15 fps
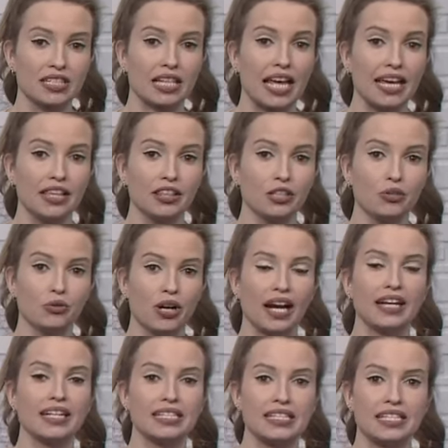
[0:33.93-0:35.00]
like the
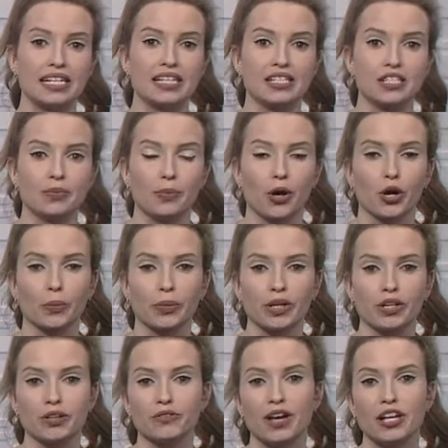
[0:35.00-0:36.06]
United States Department
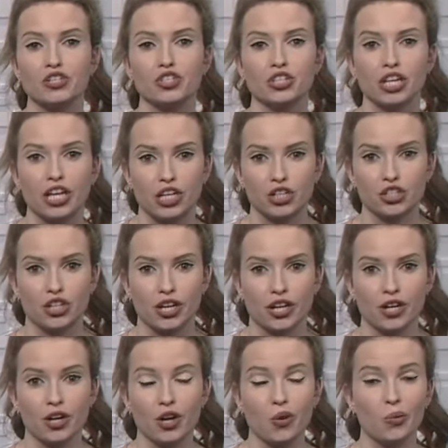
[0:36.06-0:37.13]
of Education